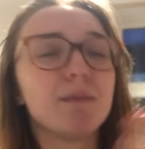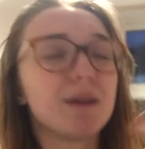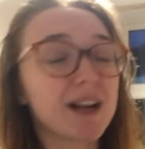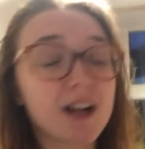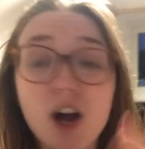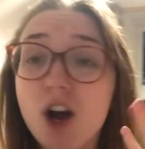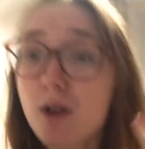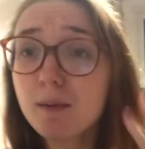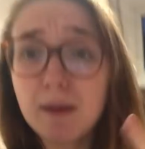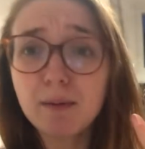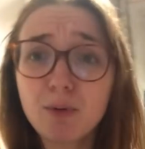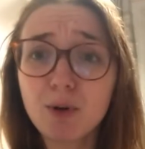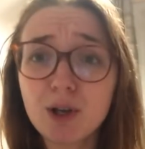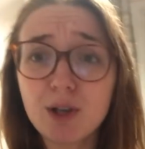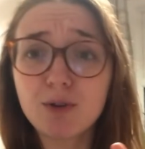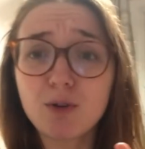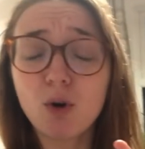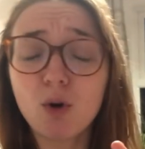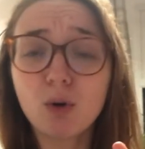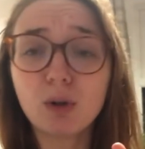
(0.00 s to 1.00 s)
I can't remember what
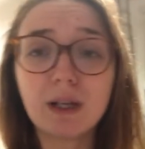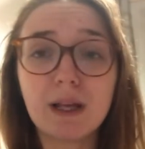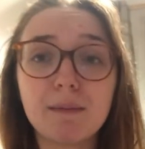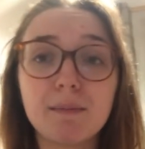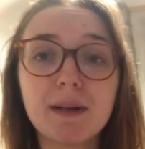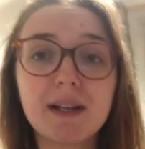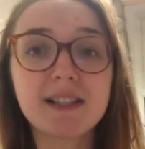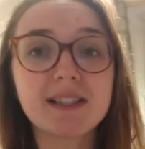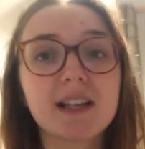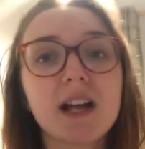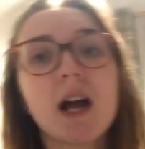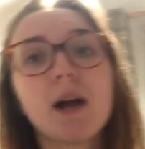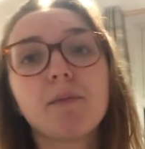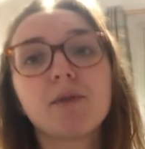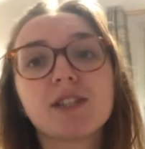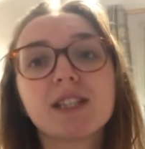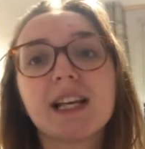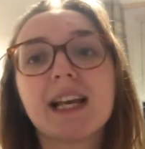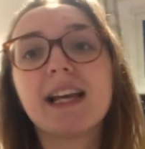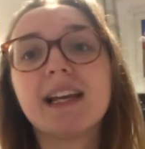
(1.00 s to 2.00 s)
you call it but it's the kind where
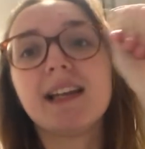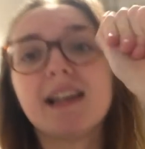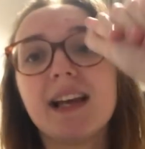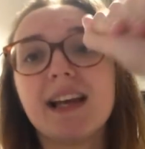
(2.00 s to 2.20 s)
it's like a,